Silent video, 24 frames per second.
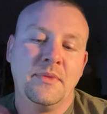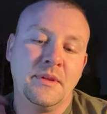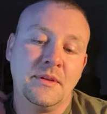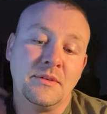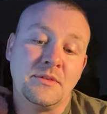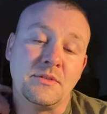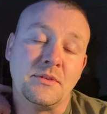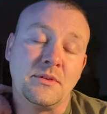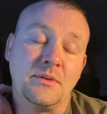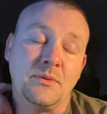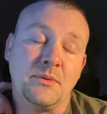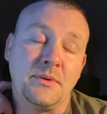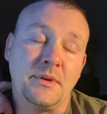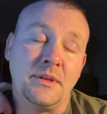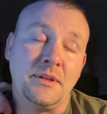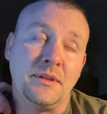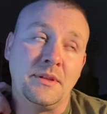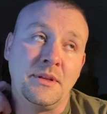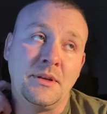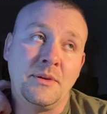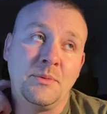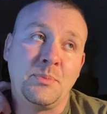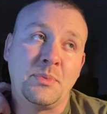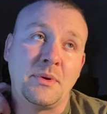So, and
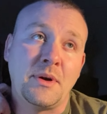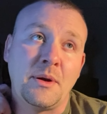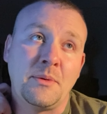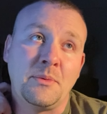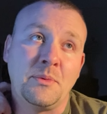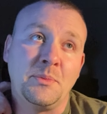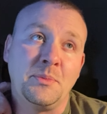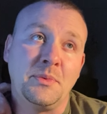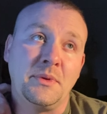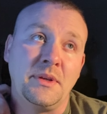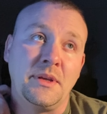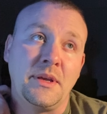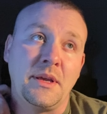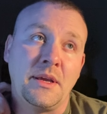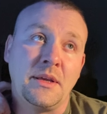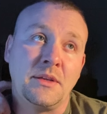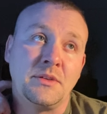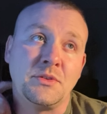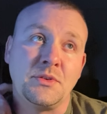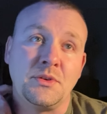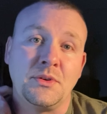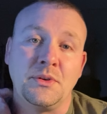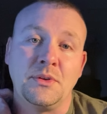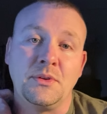they'll probably
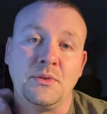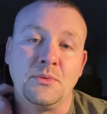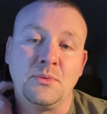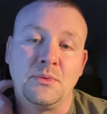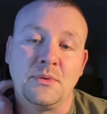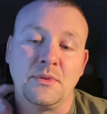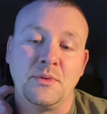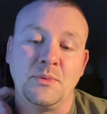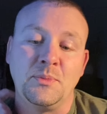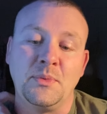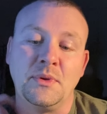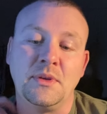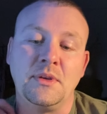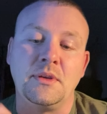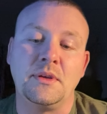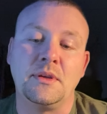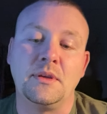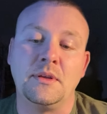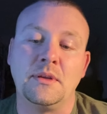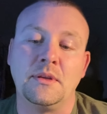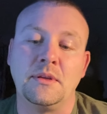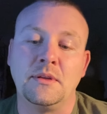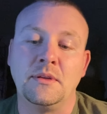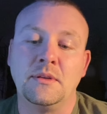answer you with the
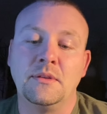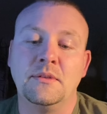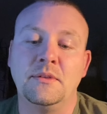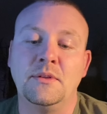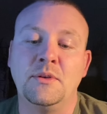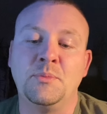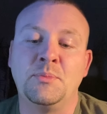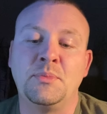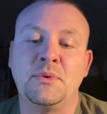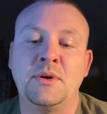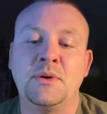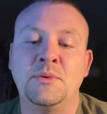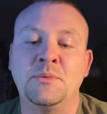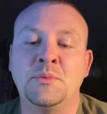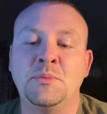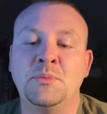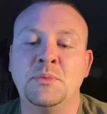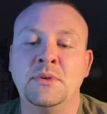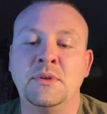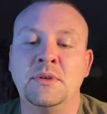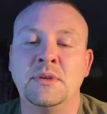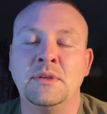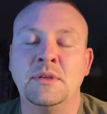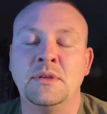BK. They'll
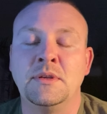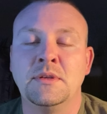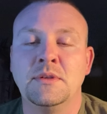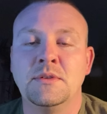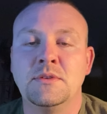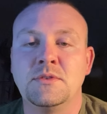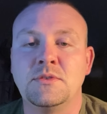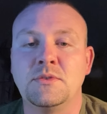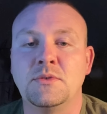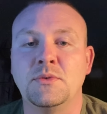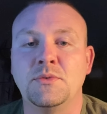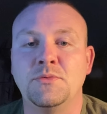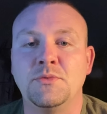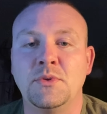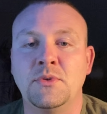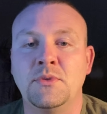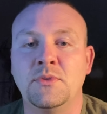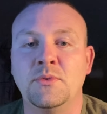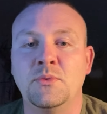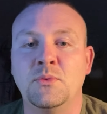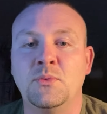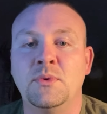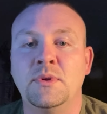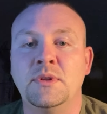probably, so if you're
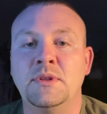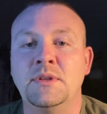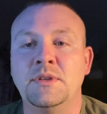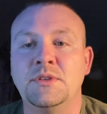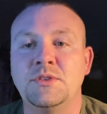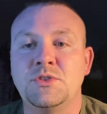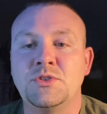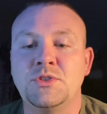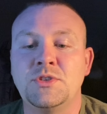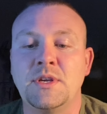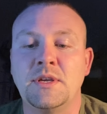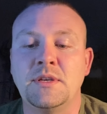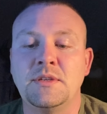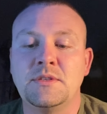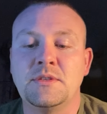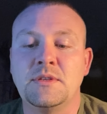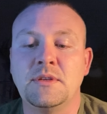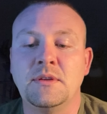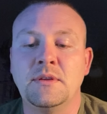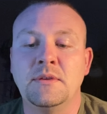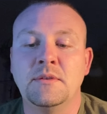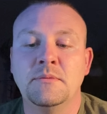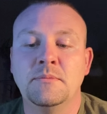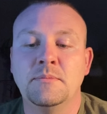the one that's
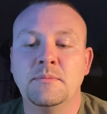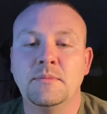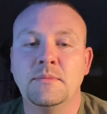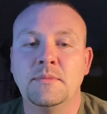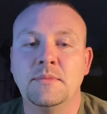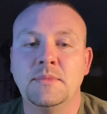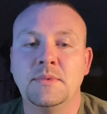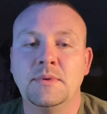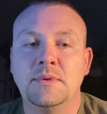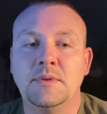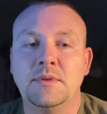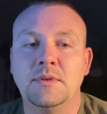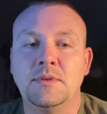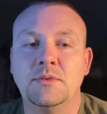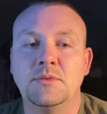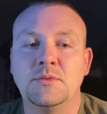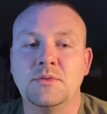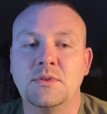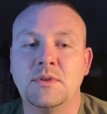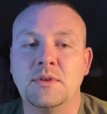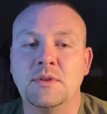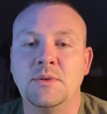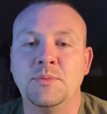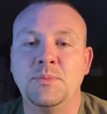chasing, you'll
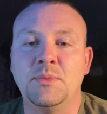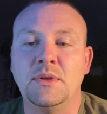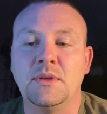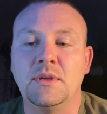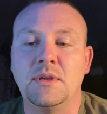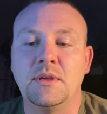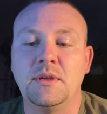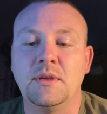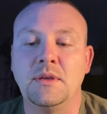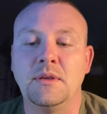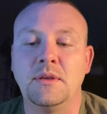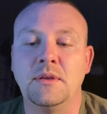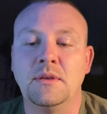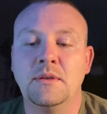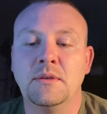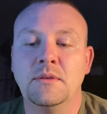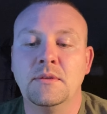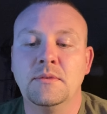send a BK.